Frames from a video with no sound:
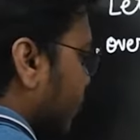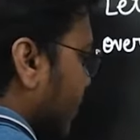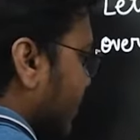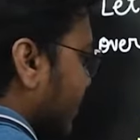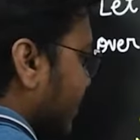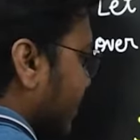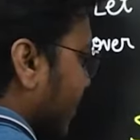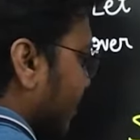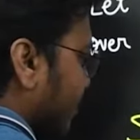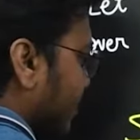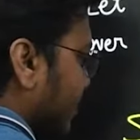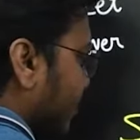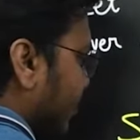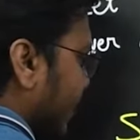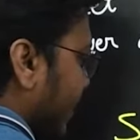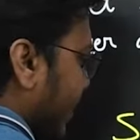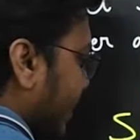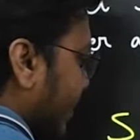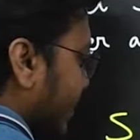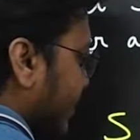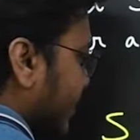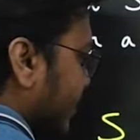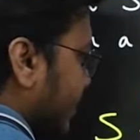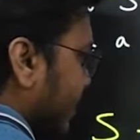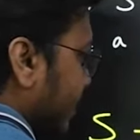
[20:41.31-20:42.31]
a
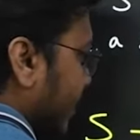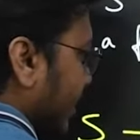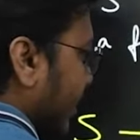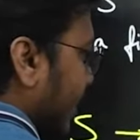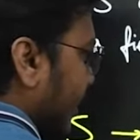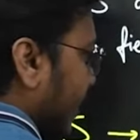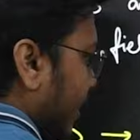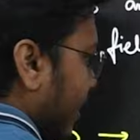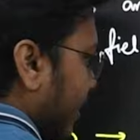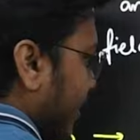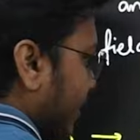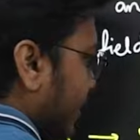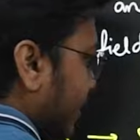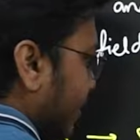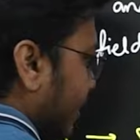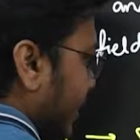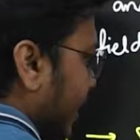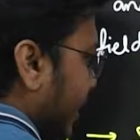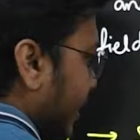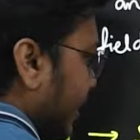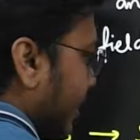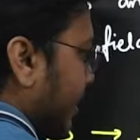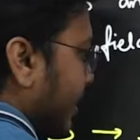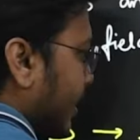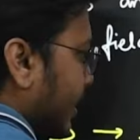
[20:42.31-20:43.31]
subspace,
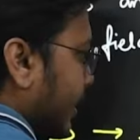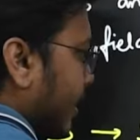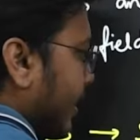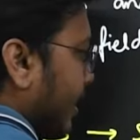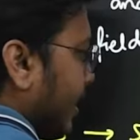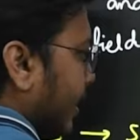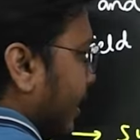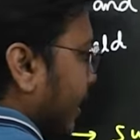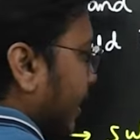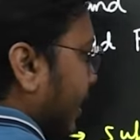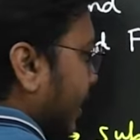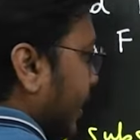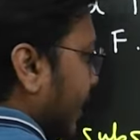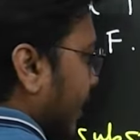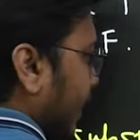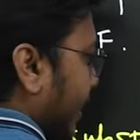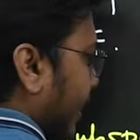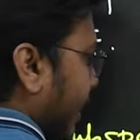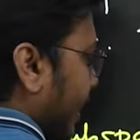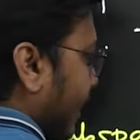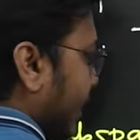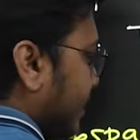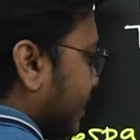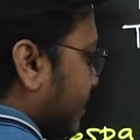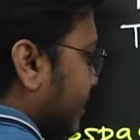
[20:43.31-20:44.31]
then
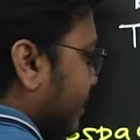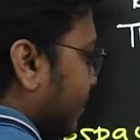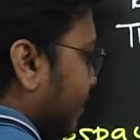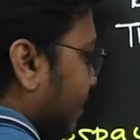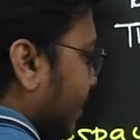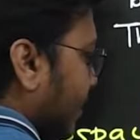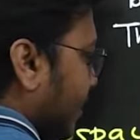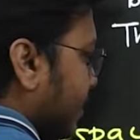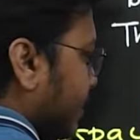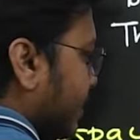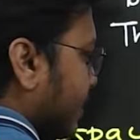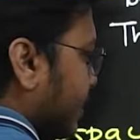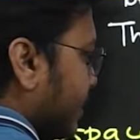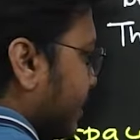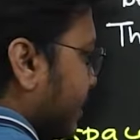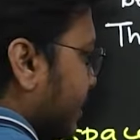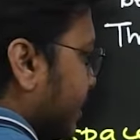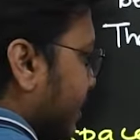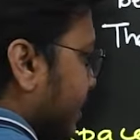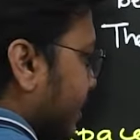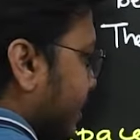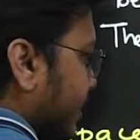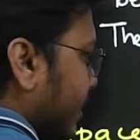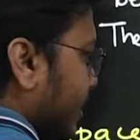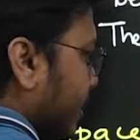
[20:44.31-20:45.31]
S plus
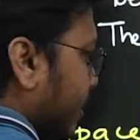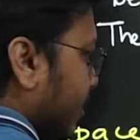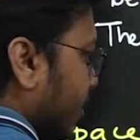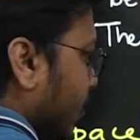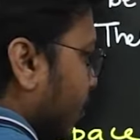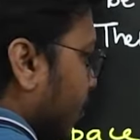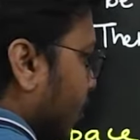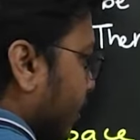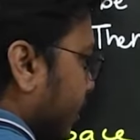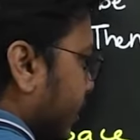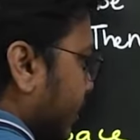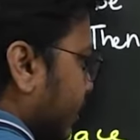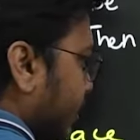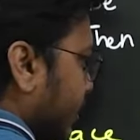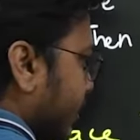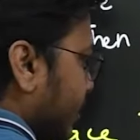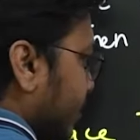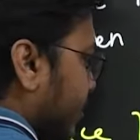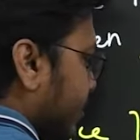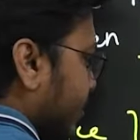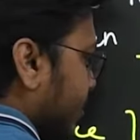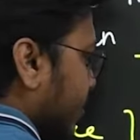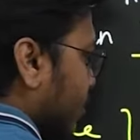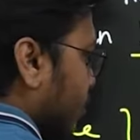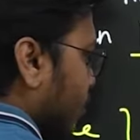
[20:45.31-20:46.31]
T,
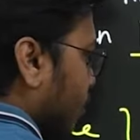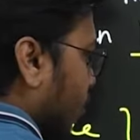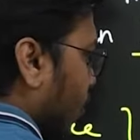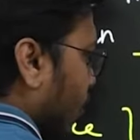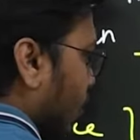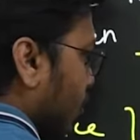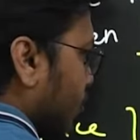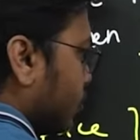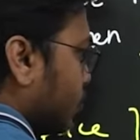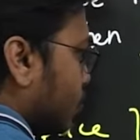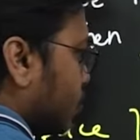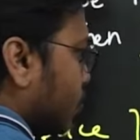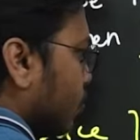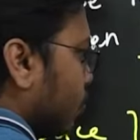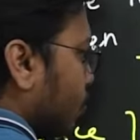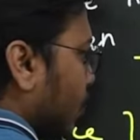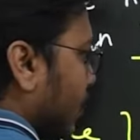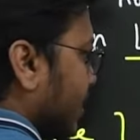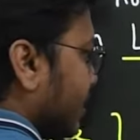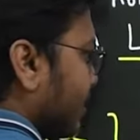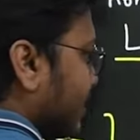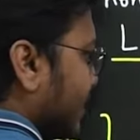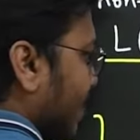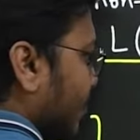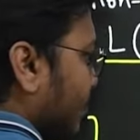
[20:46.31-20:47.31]
this is also
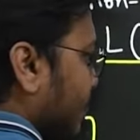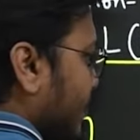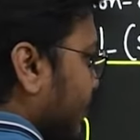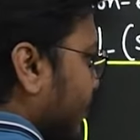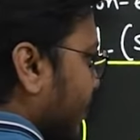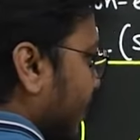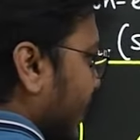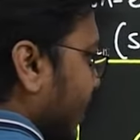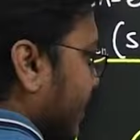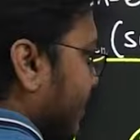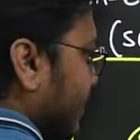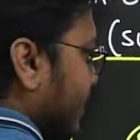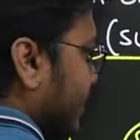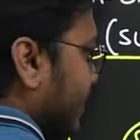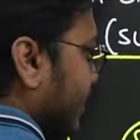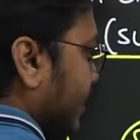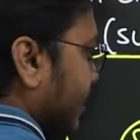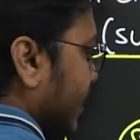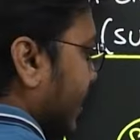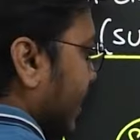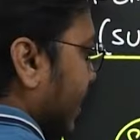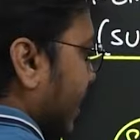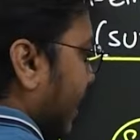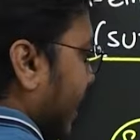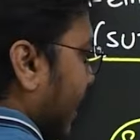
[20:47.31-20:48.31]
a subspace,
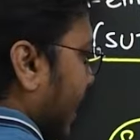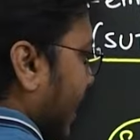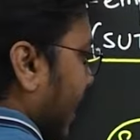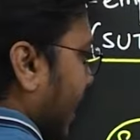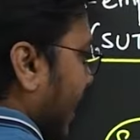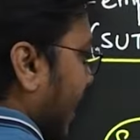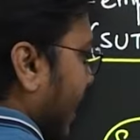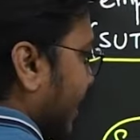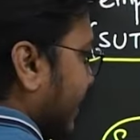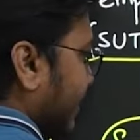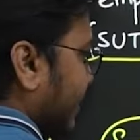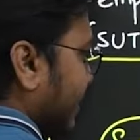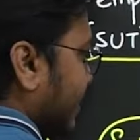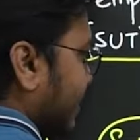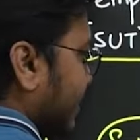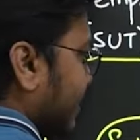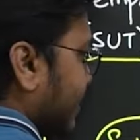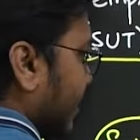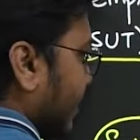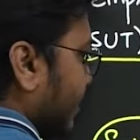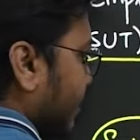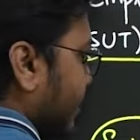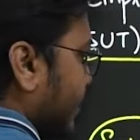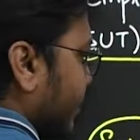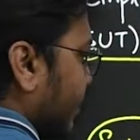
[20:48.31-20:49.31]
and this
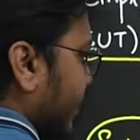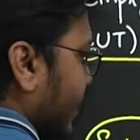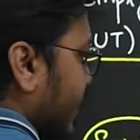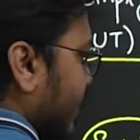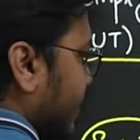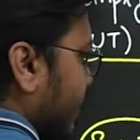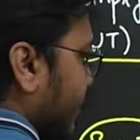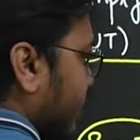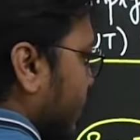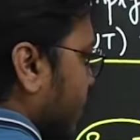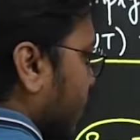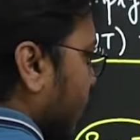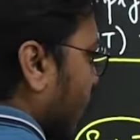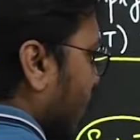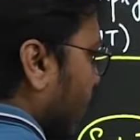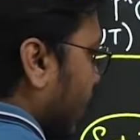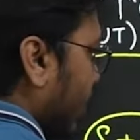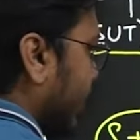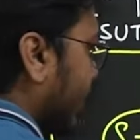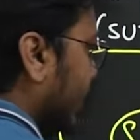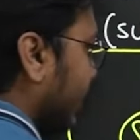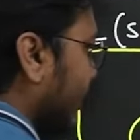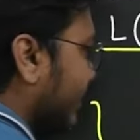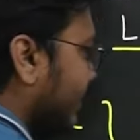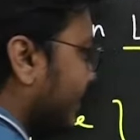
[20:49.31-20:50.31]
subspace is
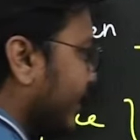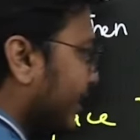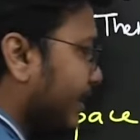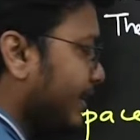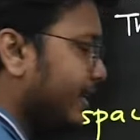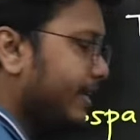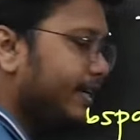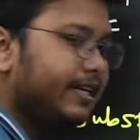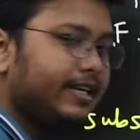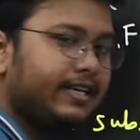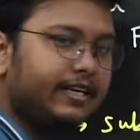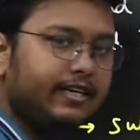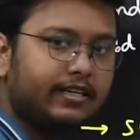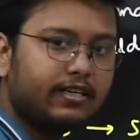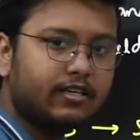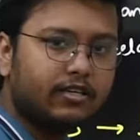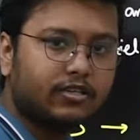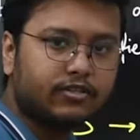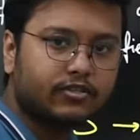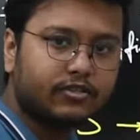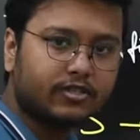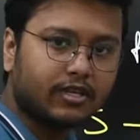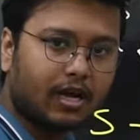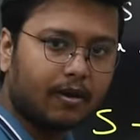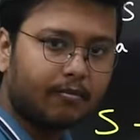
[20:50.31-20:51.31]
called the linear
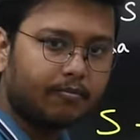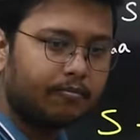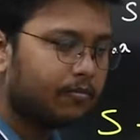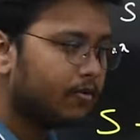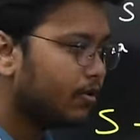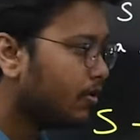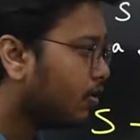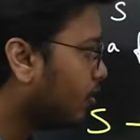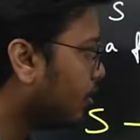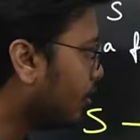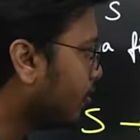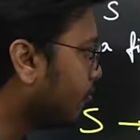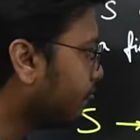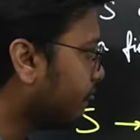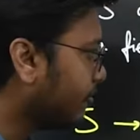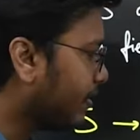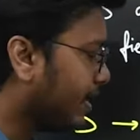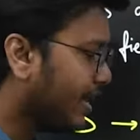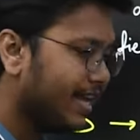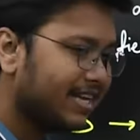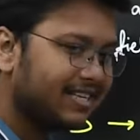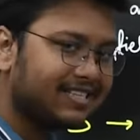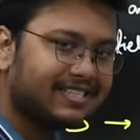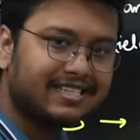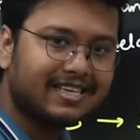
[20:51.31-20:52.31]
sum of
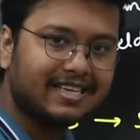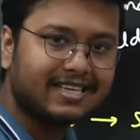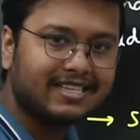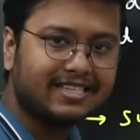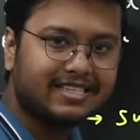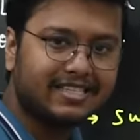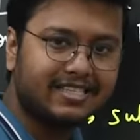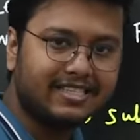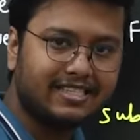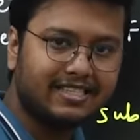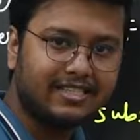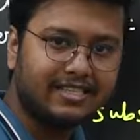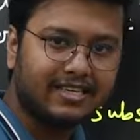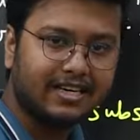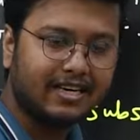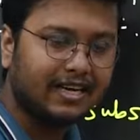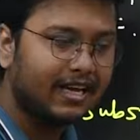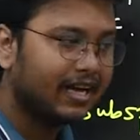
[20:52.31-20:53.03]
S and T,